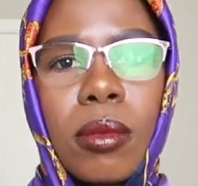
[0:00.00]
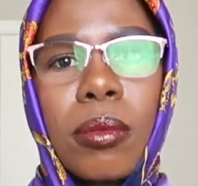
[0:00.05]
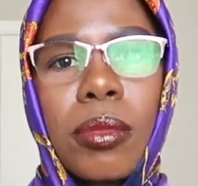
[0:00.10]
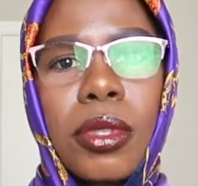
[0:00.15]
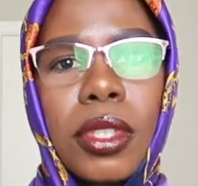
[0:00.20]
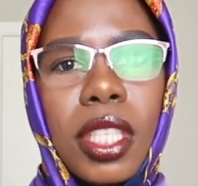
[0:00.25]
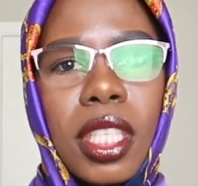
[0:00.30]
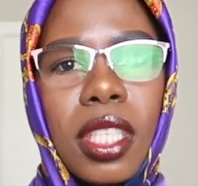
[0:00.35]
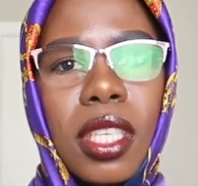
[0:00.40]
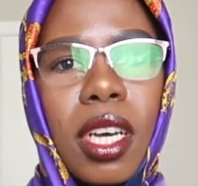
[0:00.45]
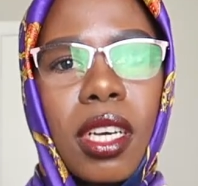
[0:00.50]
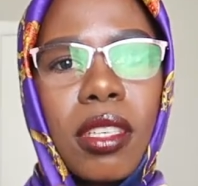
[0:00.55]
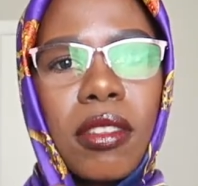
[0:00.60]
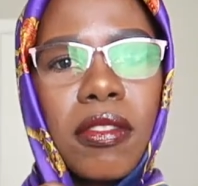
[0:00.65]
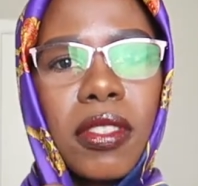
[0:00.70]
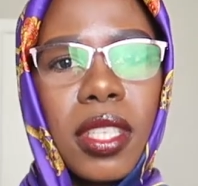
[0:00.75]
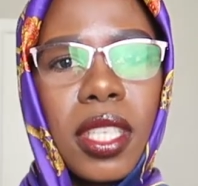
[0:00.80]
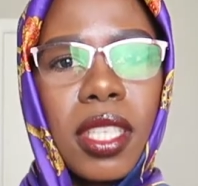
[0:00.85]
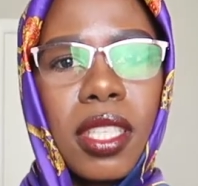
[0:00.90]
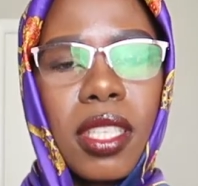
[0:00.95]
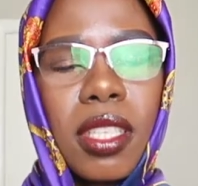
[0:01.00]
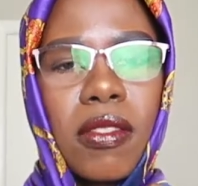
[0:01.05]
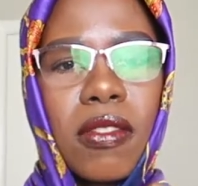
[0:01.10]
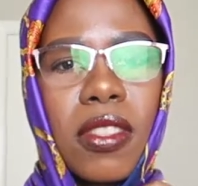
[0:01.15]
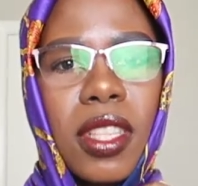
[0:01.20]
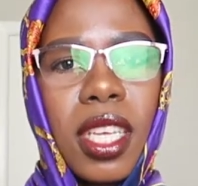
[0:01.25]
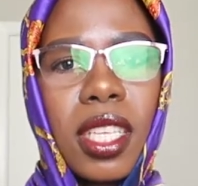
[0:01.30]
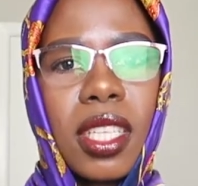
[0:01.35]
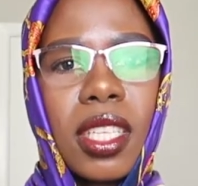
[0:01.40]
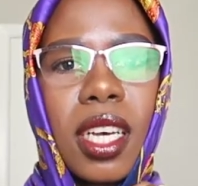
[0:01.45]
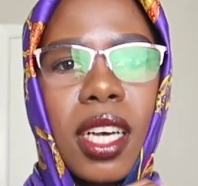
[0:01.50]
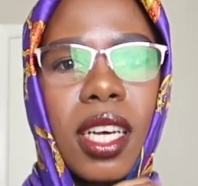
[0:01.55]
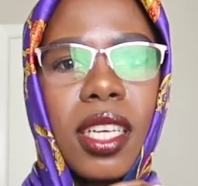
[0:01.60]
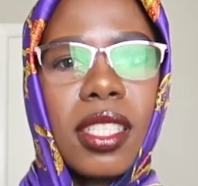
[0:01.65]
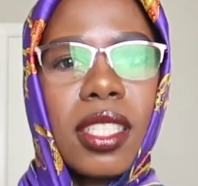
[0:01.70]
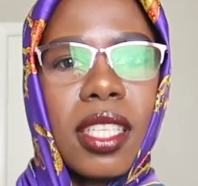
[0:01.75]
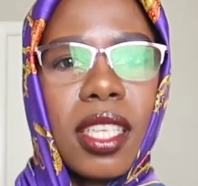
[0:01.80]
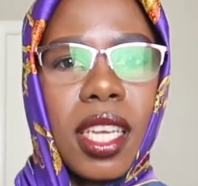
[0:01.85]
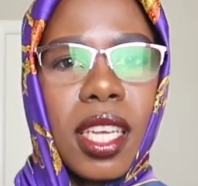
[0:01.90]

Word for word: pretty confident of that knot